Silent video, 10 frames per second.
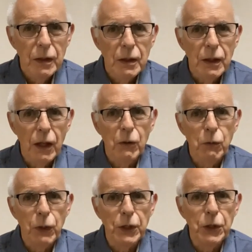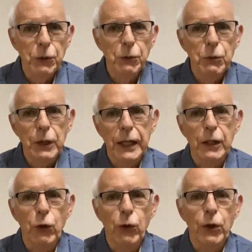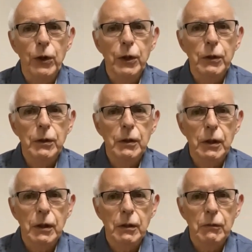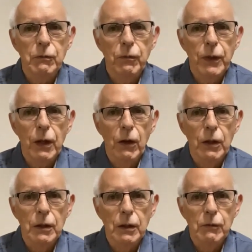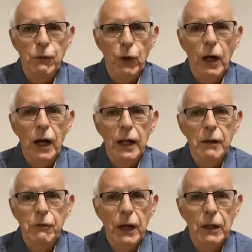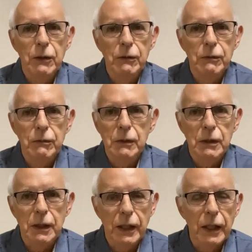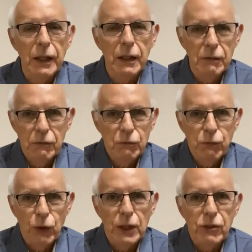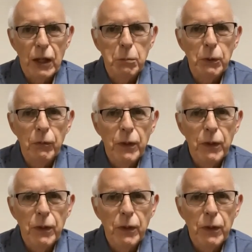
Now, when you get an order uh, on, for a high value uh, gig, for example,